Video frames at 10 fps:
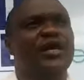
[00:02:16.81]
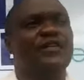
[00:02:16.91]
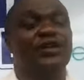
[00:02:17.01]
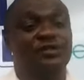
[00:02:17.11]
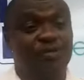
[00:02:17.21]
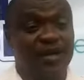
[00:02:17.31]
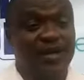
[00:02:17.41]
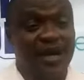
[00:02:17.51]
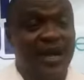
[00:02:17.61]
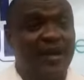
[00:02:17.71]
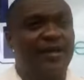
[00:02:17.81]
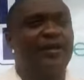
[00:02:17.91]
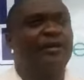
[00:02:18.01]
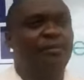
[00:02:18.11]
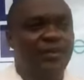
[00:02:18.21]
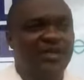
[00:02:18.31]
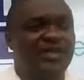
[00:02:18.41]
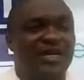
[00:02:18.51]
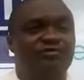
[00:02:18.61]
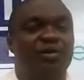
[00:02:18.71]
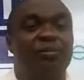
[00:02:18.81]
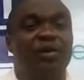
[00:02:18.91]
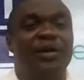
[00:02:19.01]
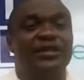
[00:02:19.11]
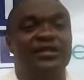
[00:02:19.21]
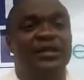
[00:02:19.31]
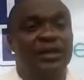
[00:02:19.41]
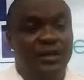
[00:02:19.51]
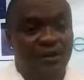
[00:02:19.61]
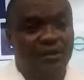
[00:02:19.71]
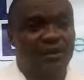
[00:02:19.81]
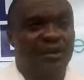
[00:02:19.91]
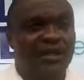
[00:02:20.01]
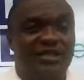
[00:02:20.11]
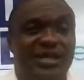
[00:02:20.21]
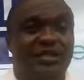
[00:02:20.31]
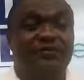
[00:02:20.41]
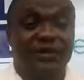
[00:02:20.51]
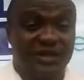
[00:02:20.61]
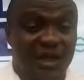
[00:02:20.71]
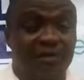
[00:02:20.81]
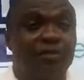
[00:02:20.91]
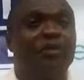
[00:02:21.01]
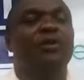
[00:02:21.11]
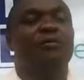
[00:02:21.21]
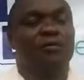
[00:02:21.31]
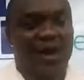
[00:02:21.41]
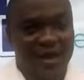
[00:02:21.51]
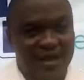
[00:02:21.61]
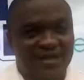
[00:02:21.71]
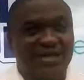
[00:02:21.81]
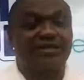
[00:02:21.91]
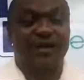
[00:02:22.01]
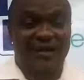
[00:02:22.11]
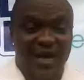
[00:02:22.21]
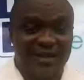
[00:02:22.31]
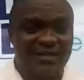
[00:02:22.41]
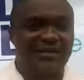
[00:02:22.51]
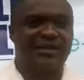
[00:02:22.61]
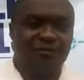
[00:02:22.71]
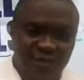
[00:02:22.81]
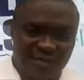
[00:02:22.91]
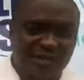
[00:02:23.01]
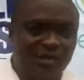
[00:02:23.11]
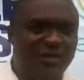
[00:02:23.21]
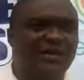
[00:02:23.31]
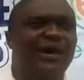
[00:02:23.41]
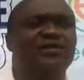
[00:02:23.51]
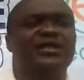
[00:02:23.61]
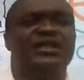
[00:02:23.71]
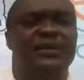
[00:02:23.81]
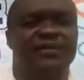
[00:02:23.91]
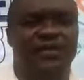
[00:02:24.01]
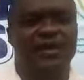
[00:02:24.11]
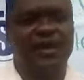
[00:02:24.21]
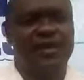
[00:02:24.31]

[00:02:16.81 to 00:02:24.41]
If it's PEA, P stands for point, E stands for example, while A stands for analysis. We are still talking about the same thing.